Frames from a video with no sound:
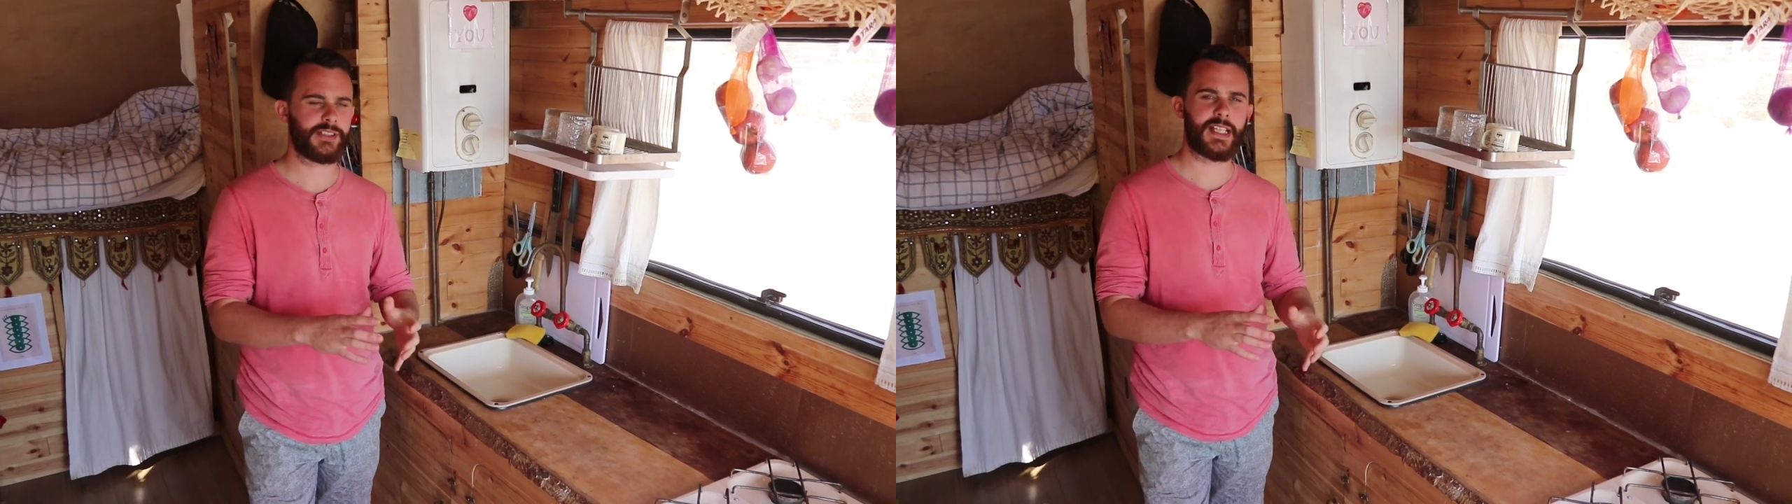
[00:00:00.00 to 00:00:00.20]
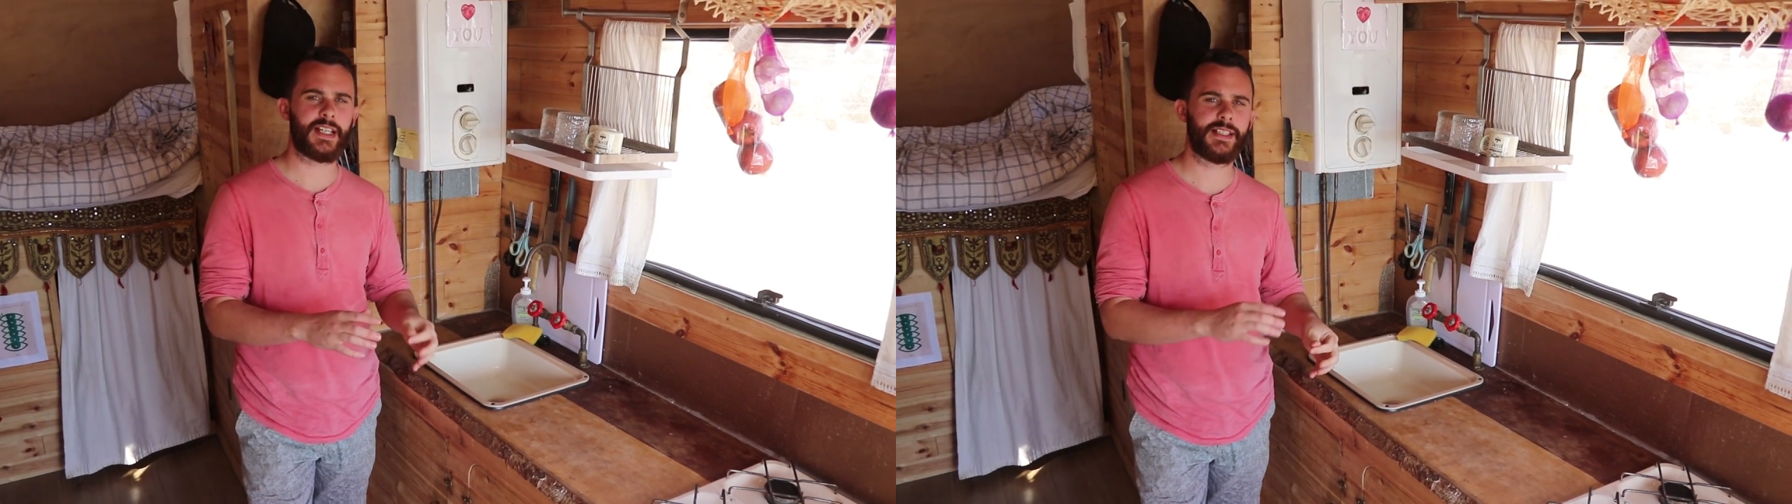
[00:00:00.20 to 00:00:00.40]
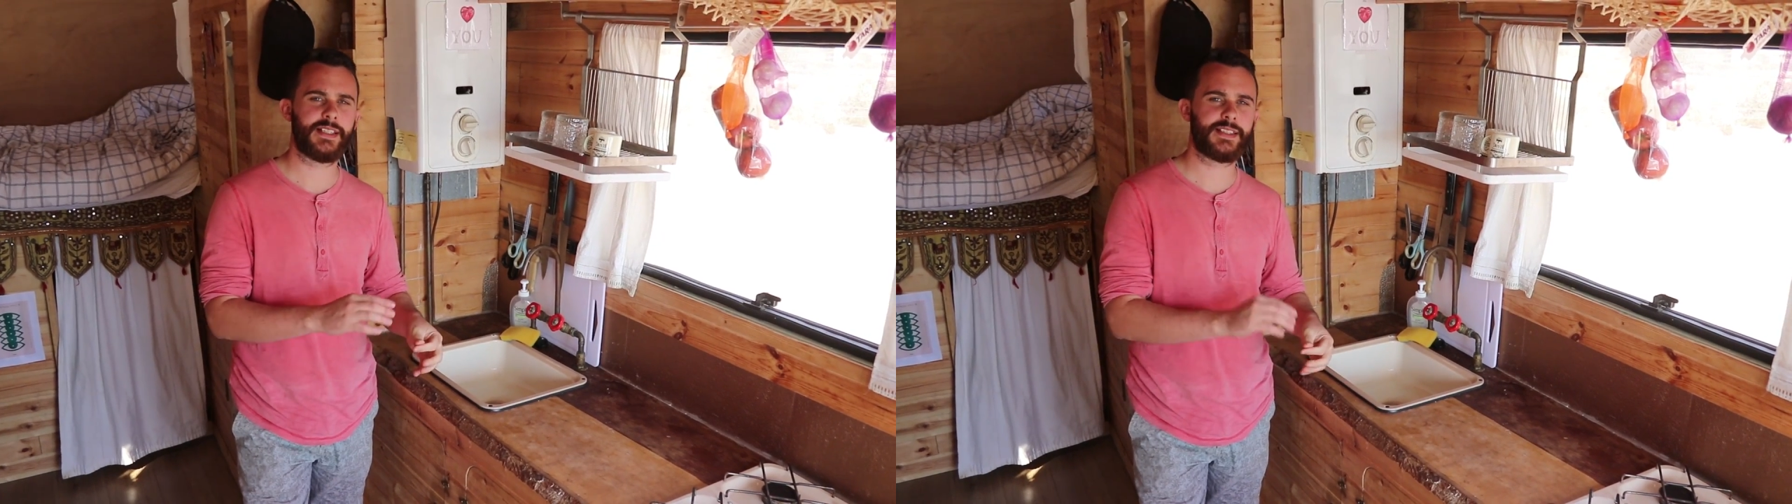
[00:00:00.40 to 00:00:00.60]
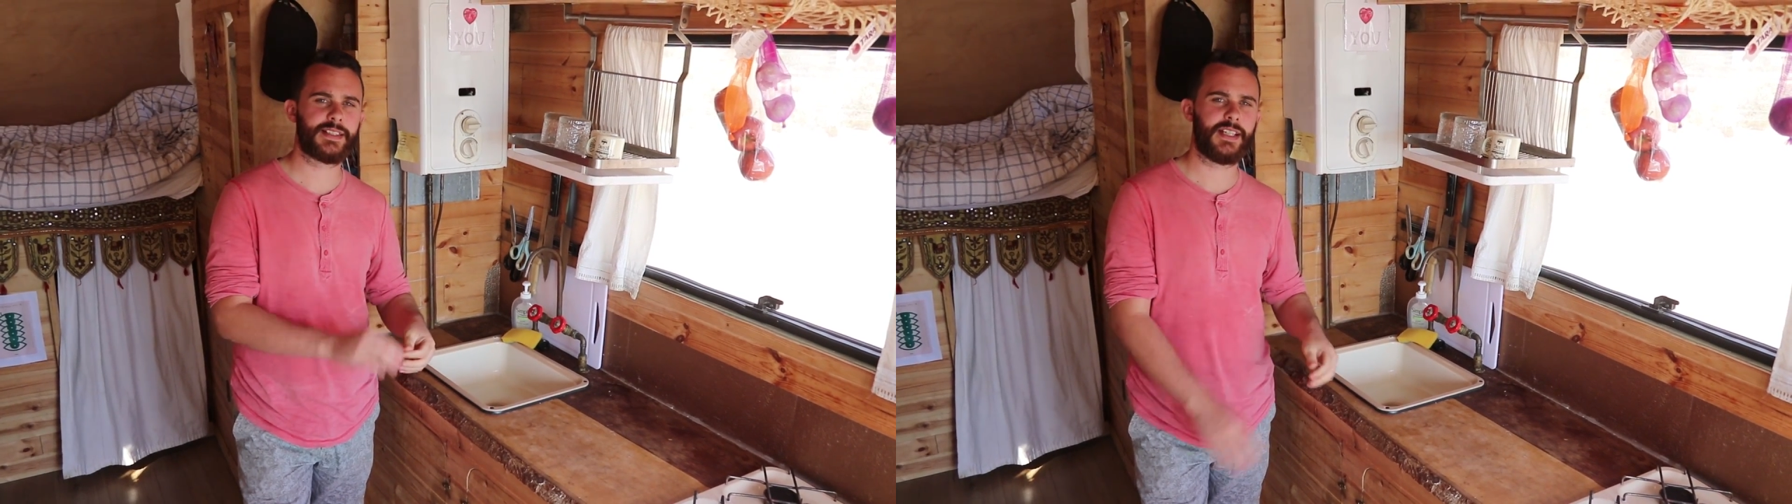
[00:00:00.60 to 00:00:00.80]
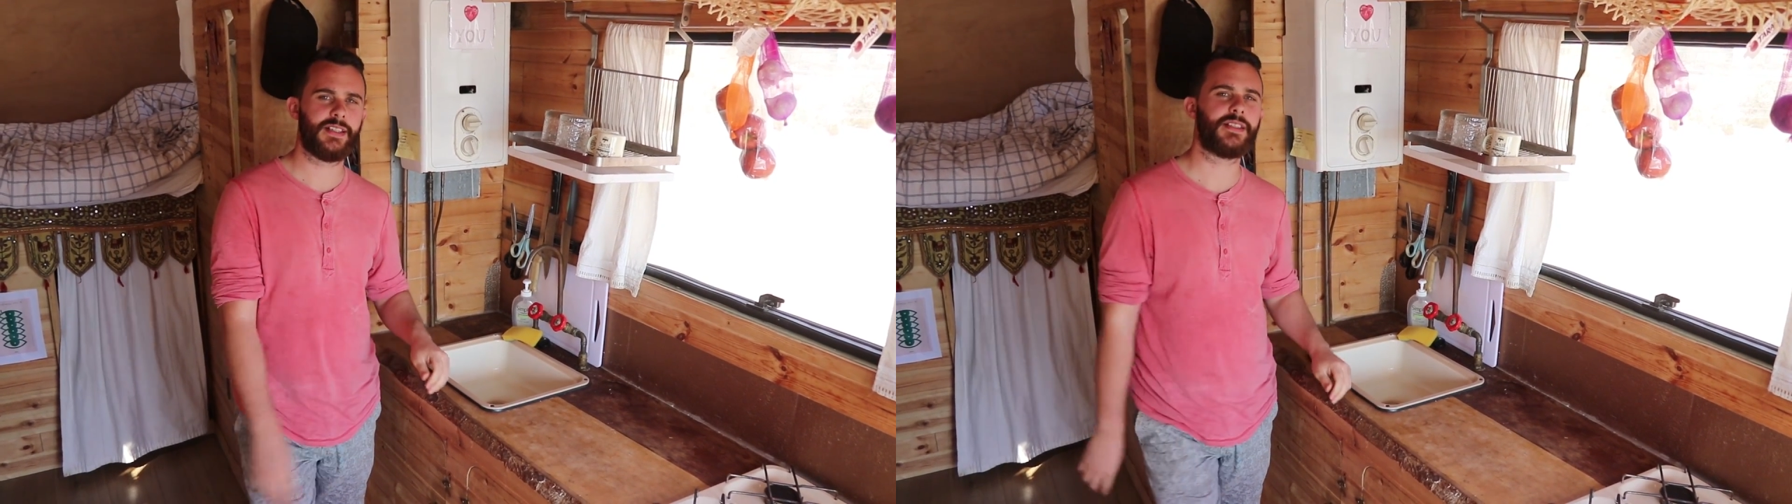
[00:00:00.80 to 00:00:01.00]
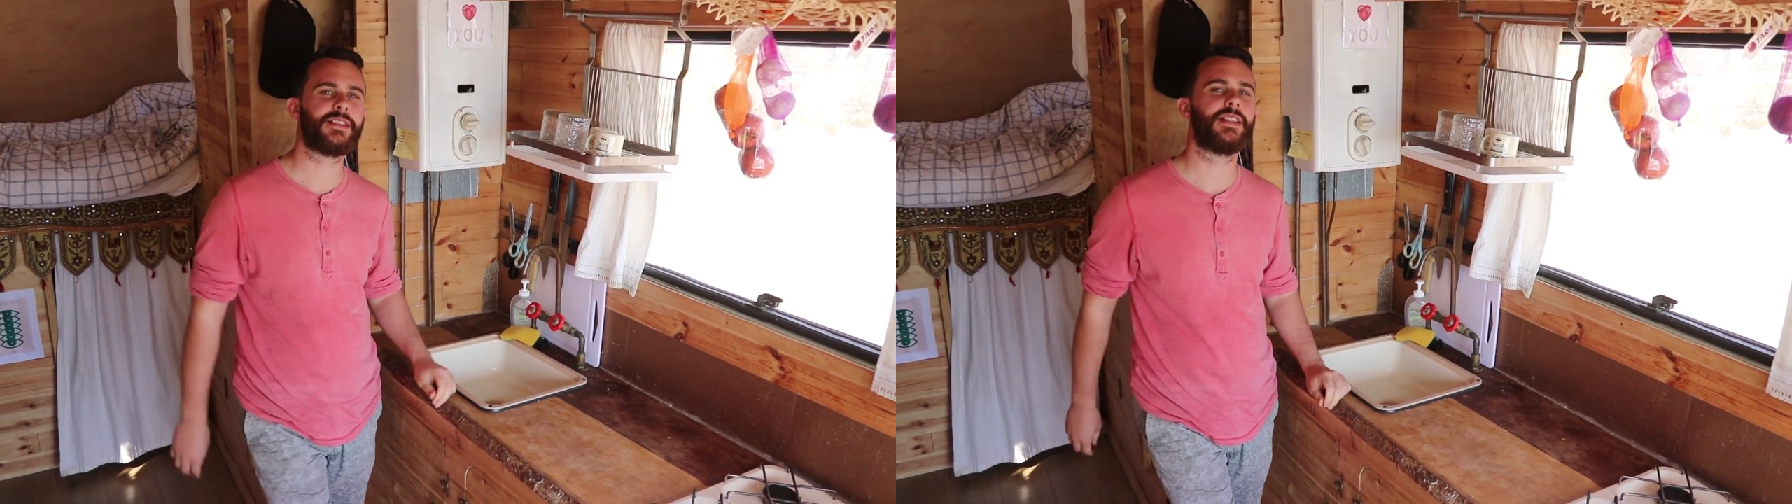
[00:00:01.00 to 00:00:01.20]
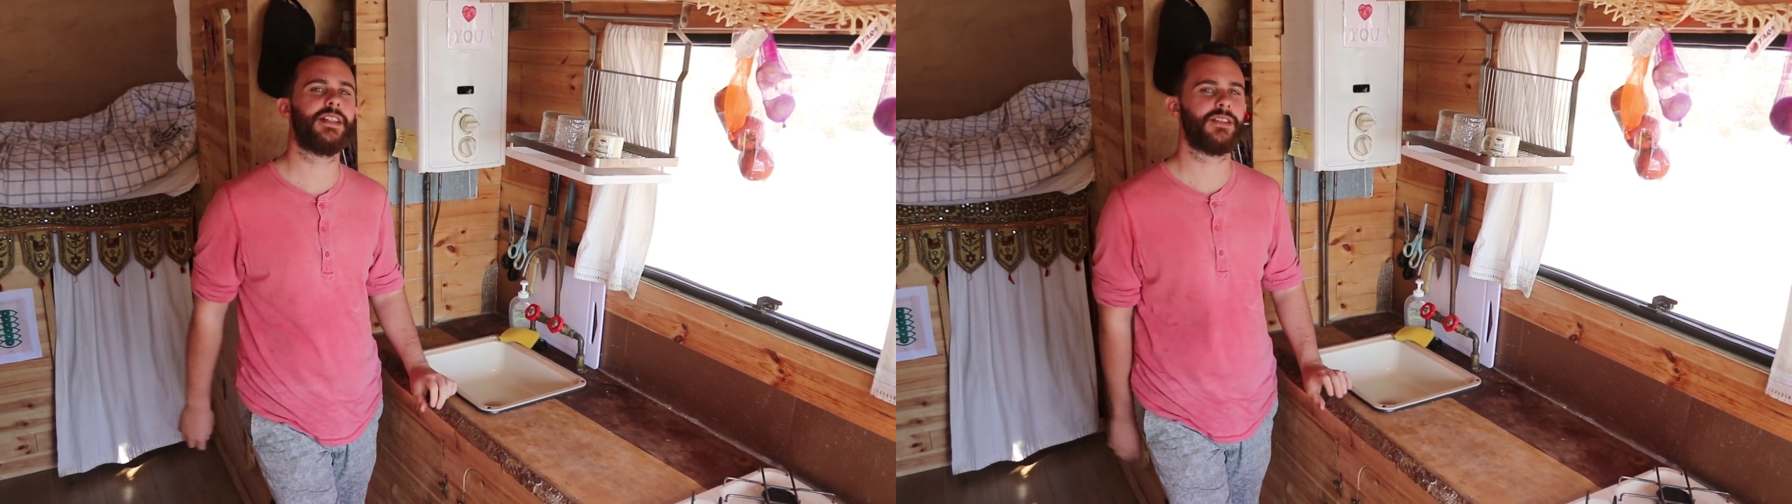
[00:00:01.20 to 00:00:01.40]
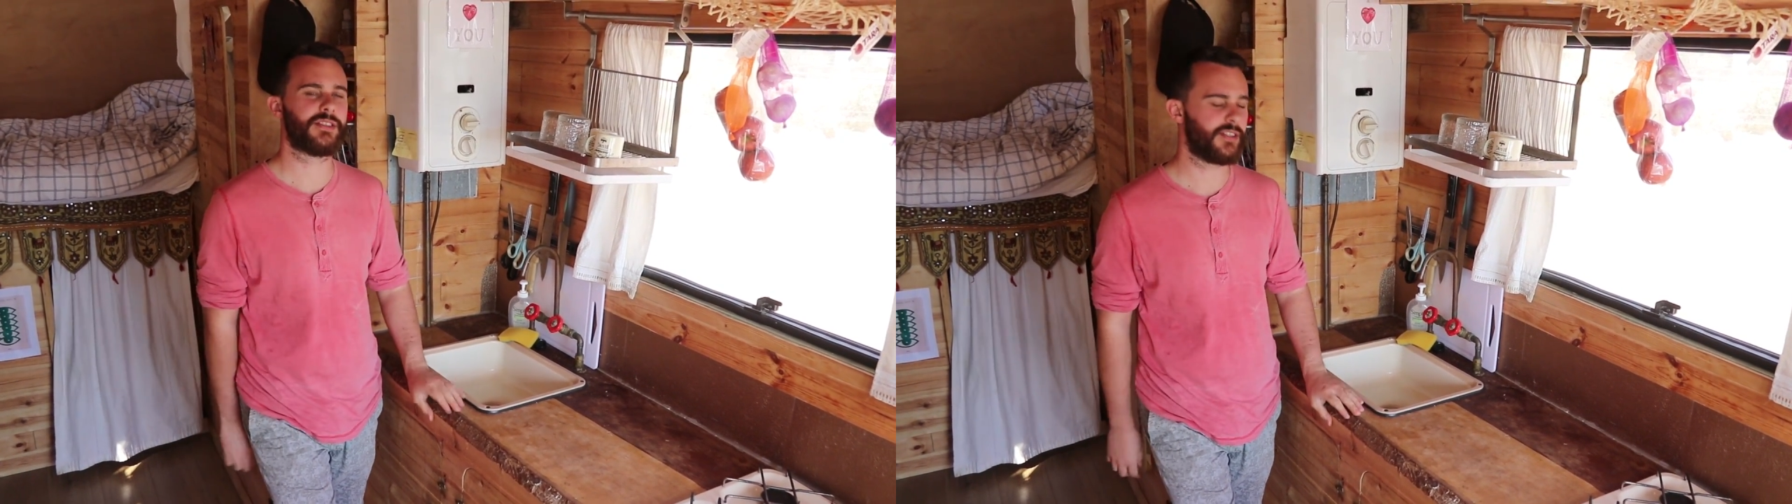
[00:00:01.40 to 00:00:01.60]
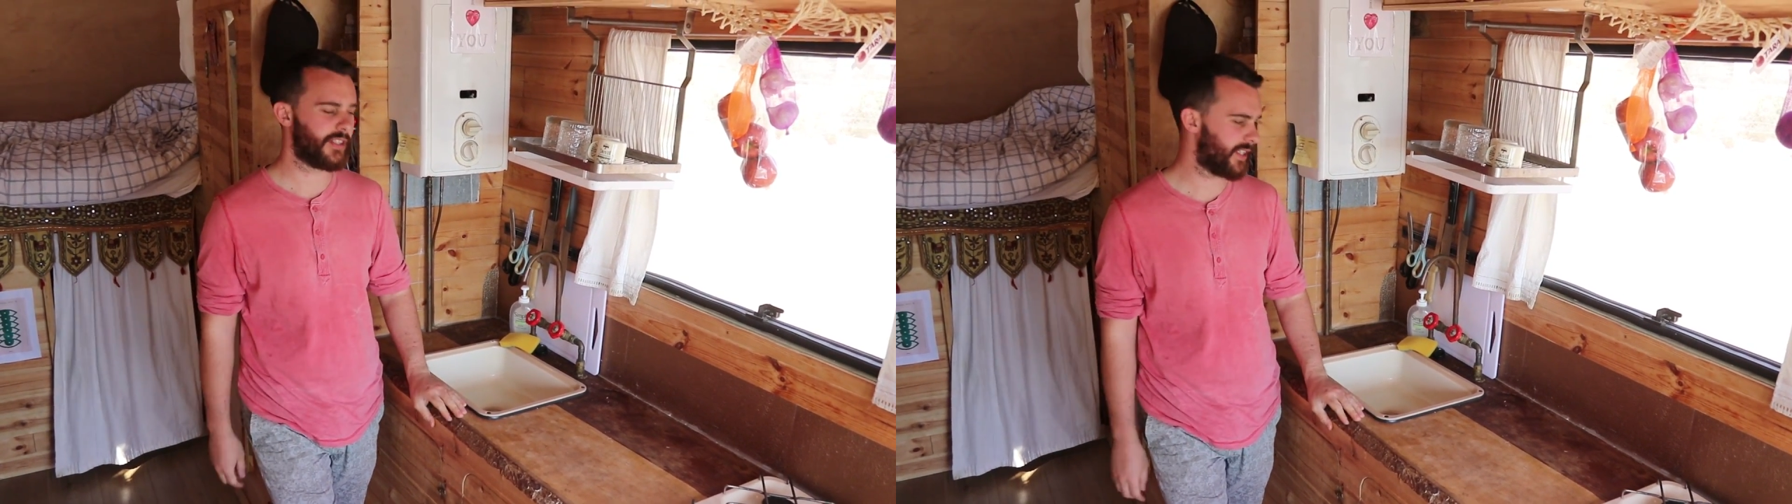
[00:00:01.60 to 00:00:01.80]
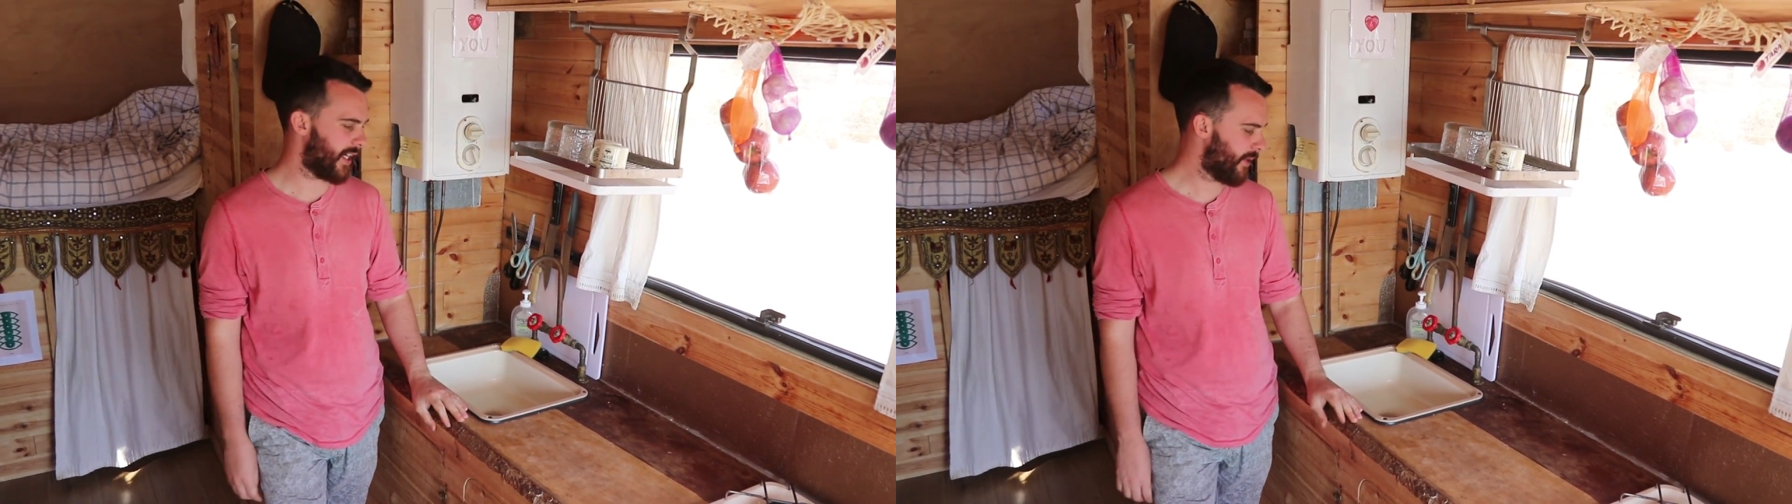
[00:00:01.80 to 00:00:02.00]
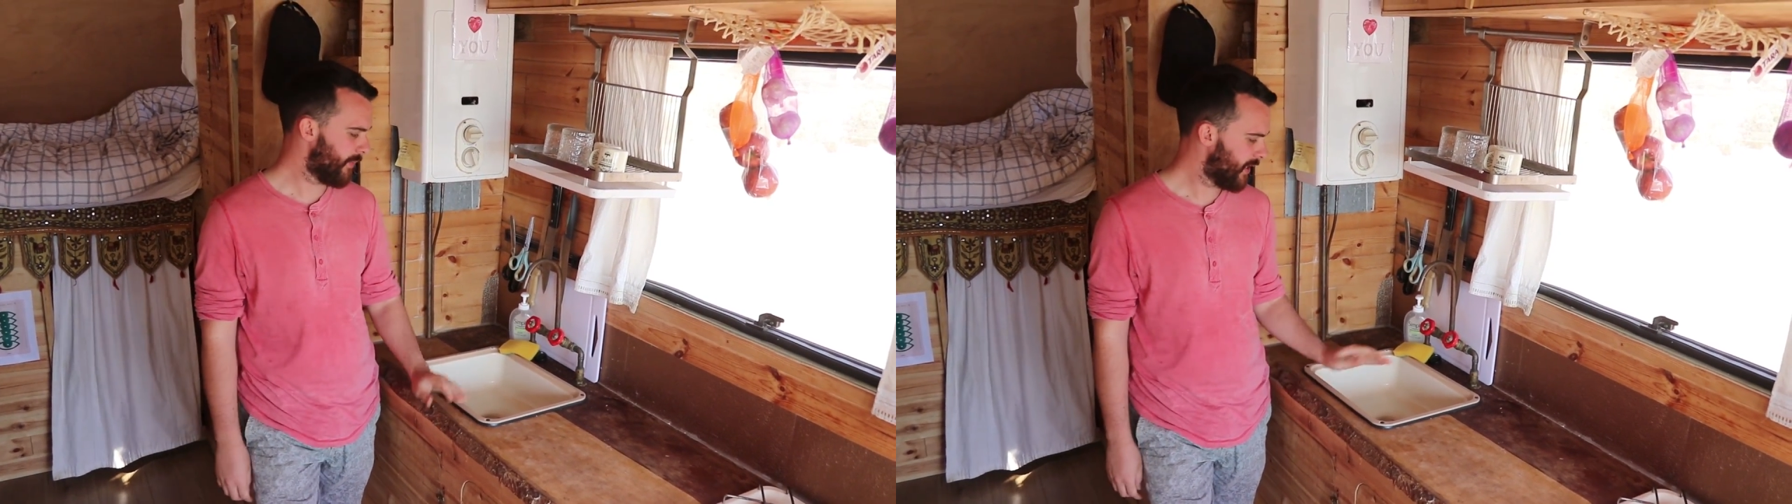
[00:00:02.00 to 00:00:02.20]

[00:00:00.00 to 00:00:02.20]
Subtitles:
standard stainless steel sort of tap.